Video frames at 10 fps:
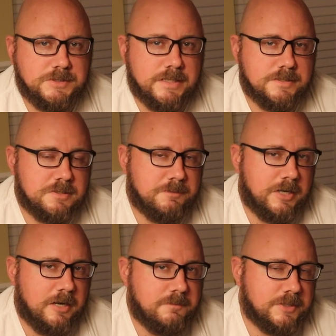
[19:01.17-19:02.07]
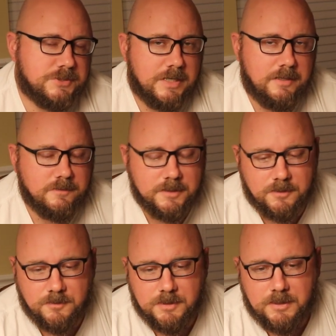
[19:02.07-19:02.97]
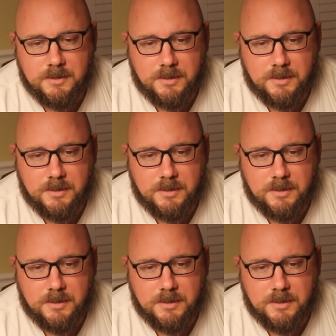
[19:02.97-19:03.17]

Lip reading: chickens, no matter how much or how little,